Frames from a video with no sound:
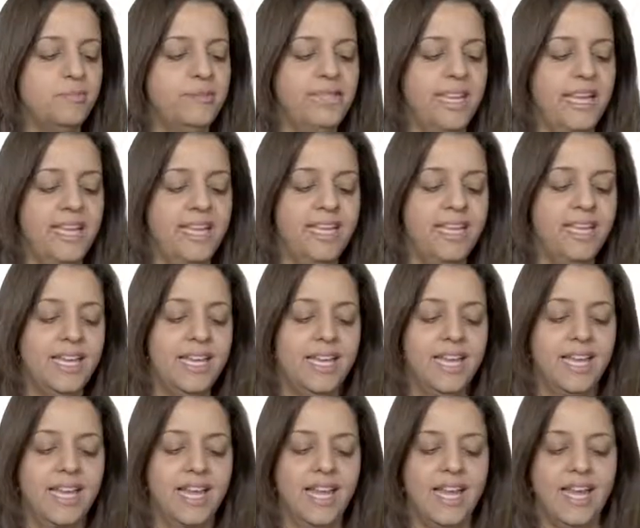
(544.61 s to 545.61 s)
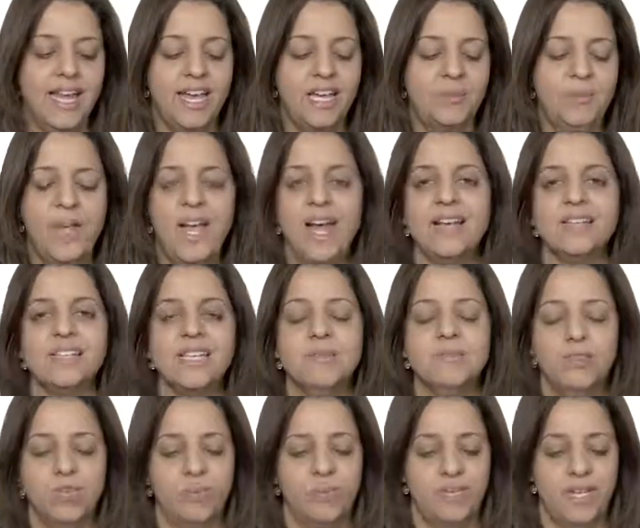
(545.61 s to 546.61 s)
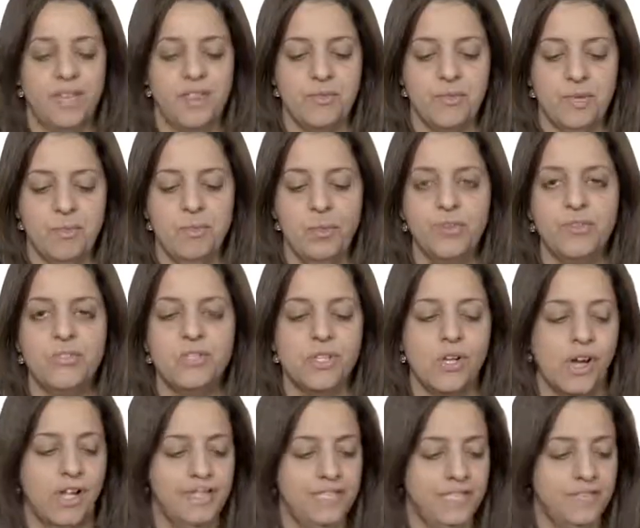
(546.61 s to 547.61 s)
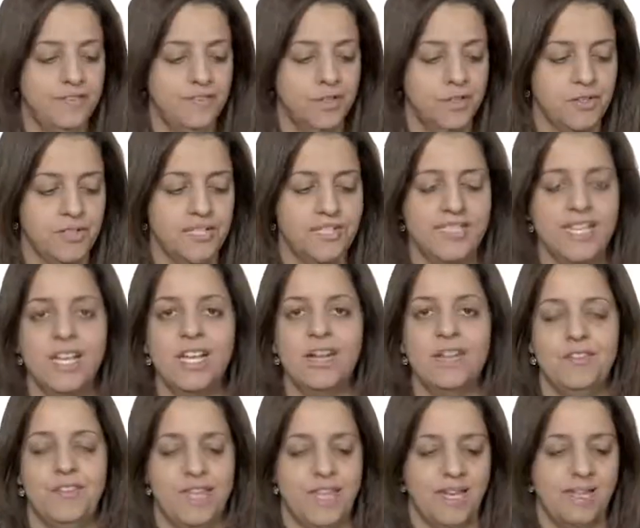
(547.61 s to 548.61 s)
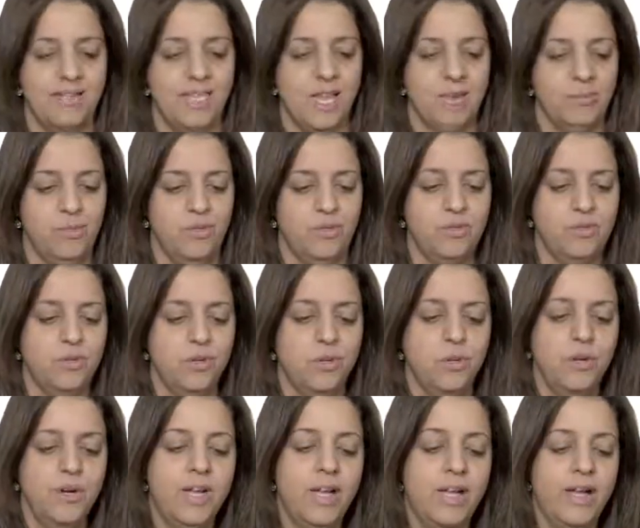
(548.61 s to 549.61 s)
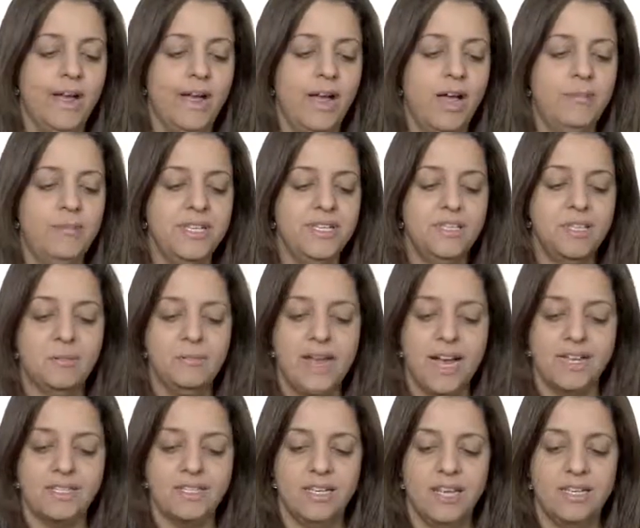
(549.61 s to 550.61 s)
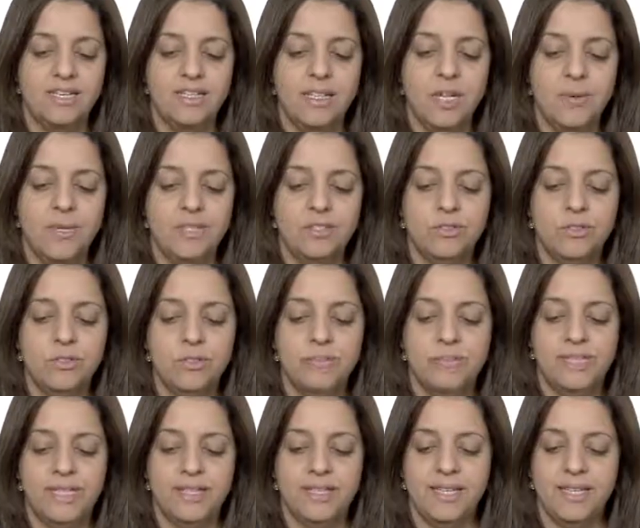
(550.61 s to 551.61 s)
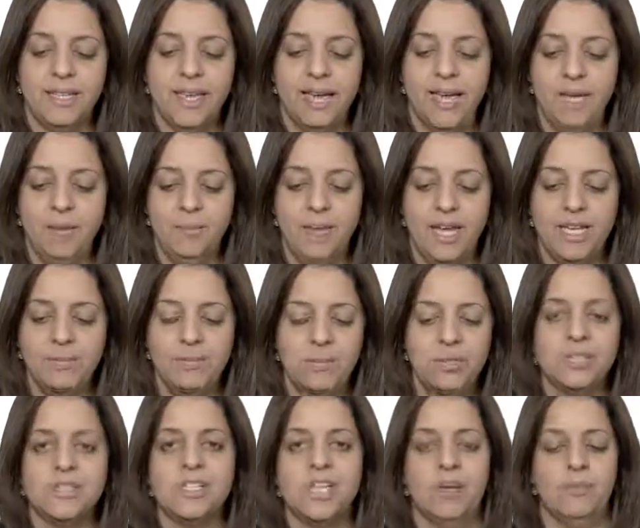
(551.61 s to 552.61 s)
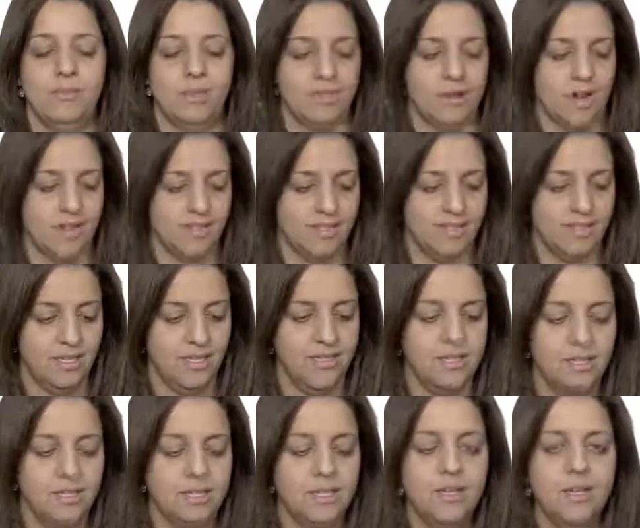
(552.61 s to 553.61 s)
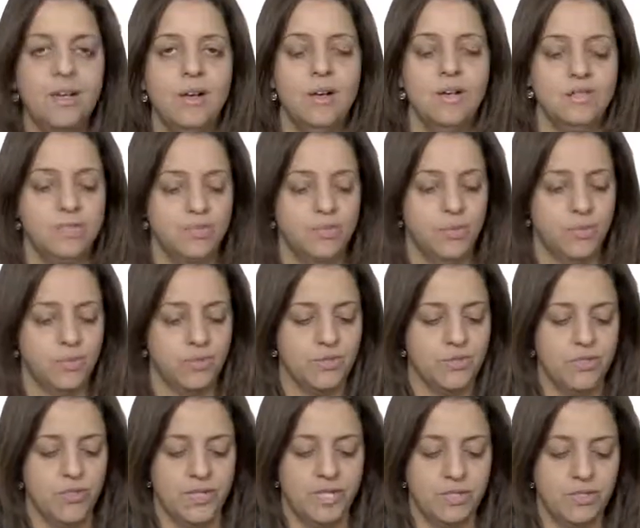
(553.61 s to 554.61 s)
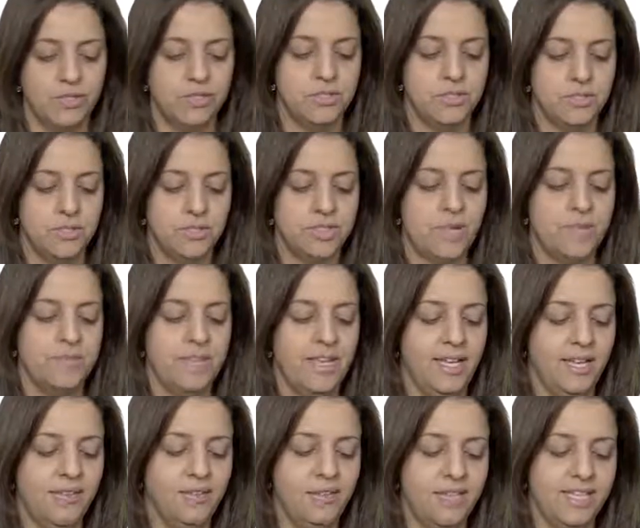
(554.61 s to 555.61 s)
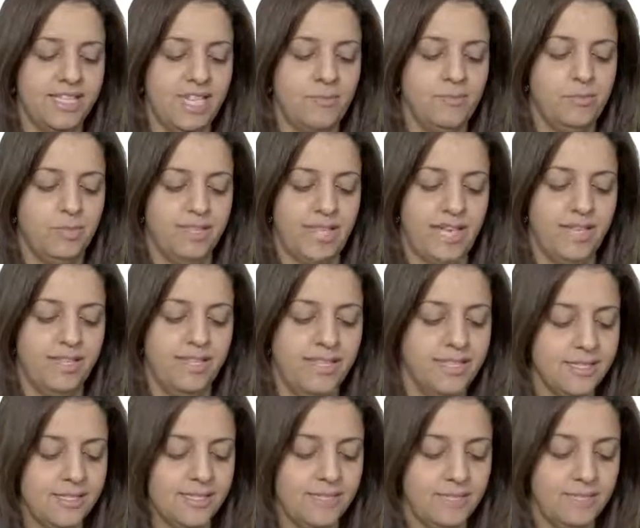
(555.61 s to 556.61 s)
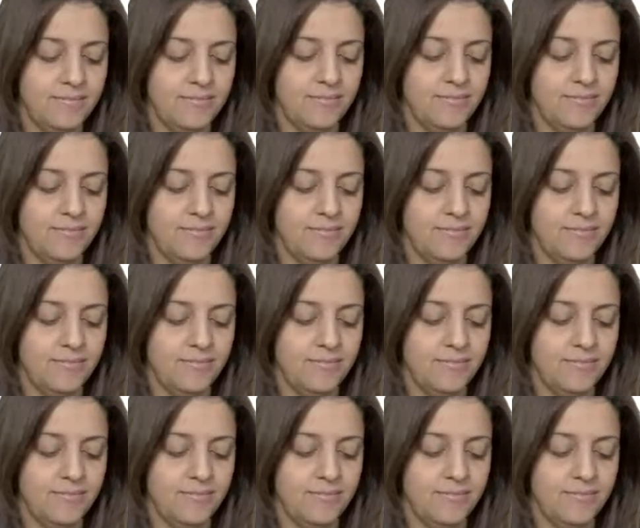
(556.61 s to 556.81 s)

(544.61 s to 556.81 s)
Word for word: play and we ask him to play three moves only for the sake of the example. So uh, Mr. Max is going to play the game and put some crosses on the, on the board. So he could do something, for example, like this,